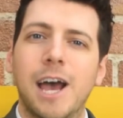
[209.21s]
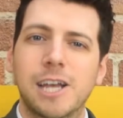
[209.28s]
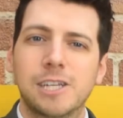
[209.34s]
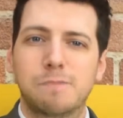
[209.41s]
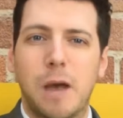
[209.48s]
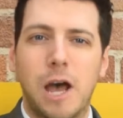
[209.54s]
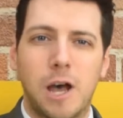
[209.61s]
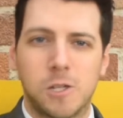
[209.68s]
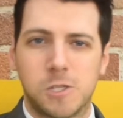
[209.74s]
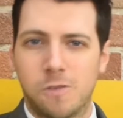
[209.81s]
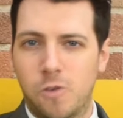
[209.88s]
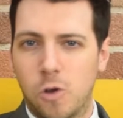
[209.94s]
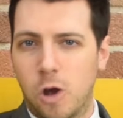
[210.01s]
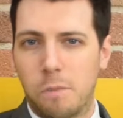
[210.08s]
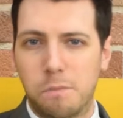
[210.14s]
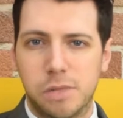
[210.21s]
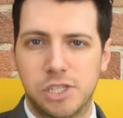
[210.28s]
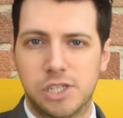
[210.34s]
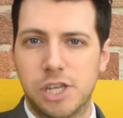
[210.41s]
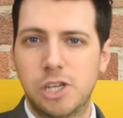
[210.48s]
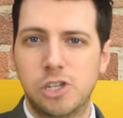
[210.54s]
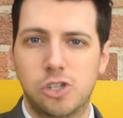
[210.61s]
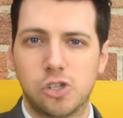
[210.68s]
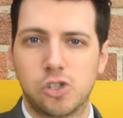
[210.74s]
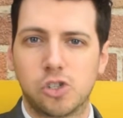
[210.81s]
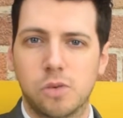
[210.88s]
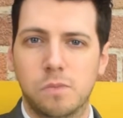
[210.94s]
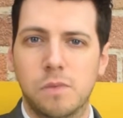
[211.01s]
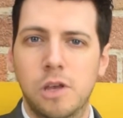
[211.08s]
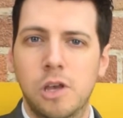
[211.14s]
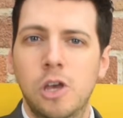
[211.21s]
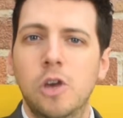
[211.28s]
as part of your compensation sum,